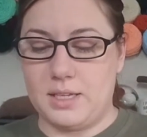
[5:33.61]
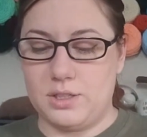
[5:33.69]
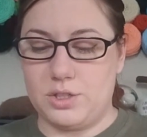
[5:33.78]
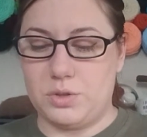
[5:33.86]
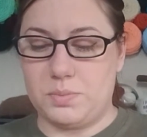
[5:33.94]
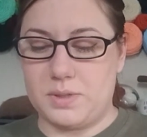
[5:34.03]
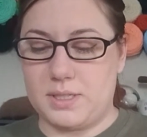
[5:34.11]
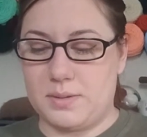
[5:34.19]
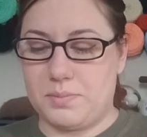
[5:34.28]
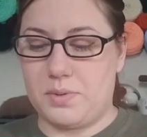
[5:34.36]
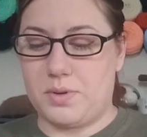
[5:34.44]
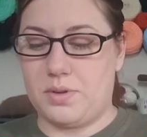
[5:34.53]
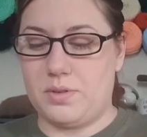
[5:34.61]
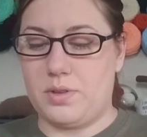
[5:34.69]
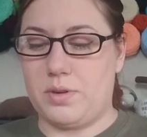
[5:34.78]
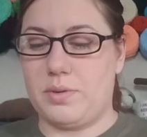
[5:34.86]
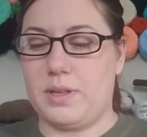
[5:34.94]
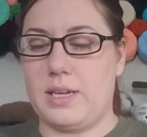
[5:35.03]
Super simple.
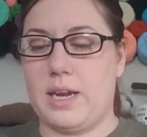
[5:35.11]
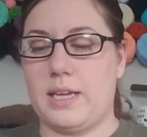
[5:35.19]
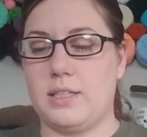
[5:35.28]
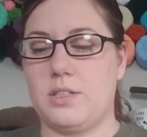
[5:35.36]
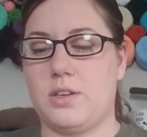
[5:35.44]
They're really nice.